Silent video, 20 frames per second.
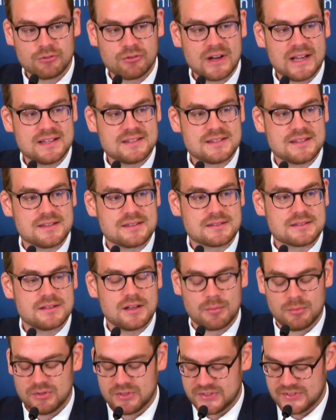racist
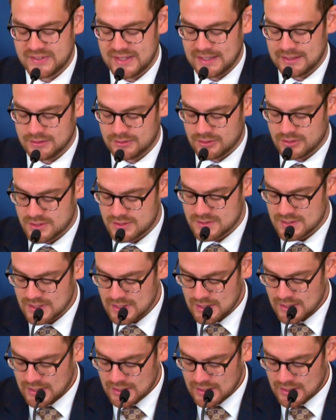double standards